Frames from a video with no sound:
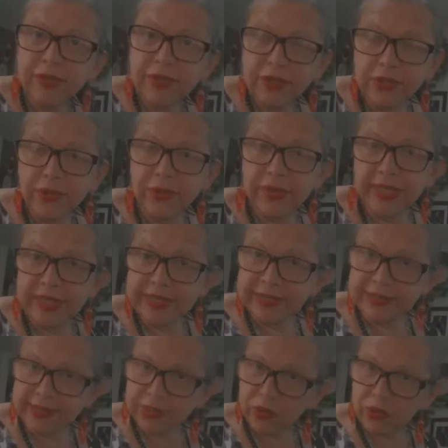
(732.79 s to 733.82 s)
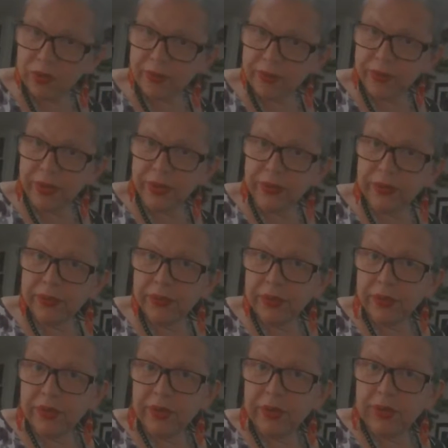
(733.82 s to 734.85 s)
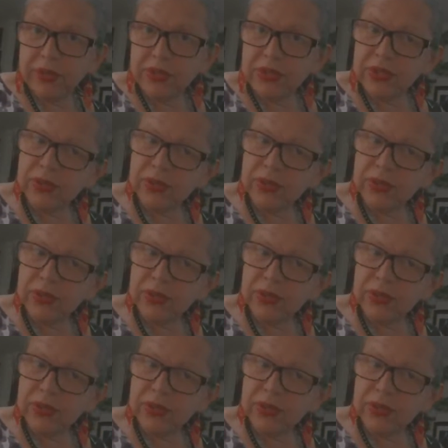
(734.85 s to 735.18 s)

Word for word: So it is a Scorpio. So